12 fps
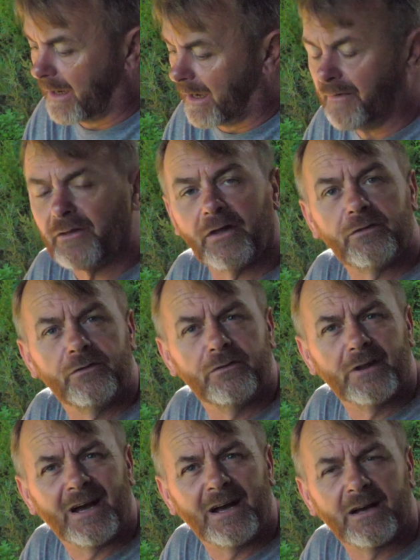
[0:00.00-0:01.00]

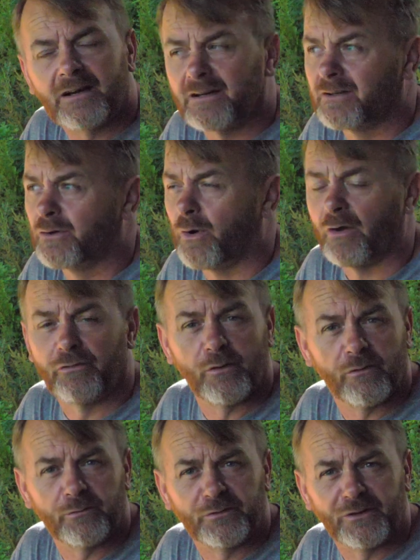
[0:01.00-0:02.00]
And quite a few
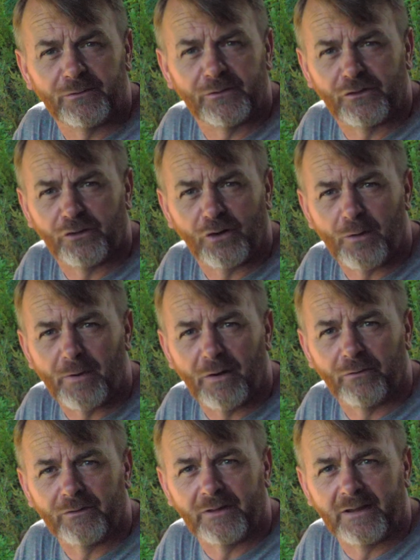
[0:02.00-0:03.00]
of them seem to talk
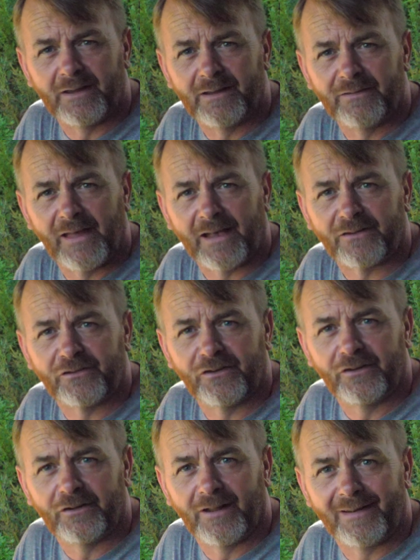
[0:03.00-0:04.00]
about the
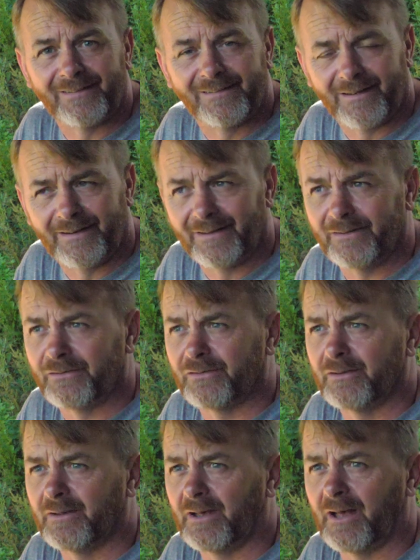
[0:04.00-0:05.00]
external
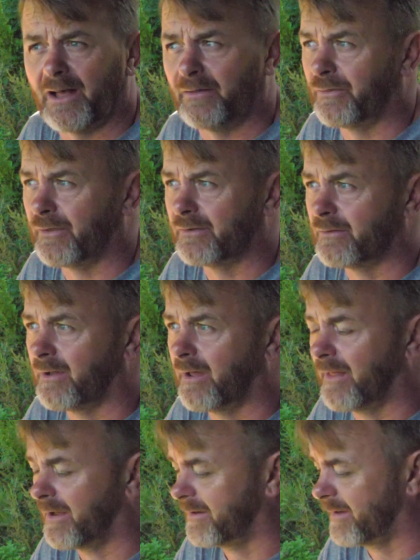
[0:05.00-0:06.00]
antennas and things like that.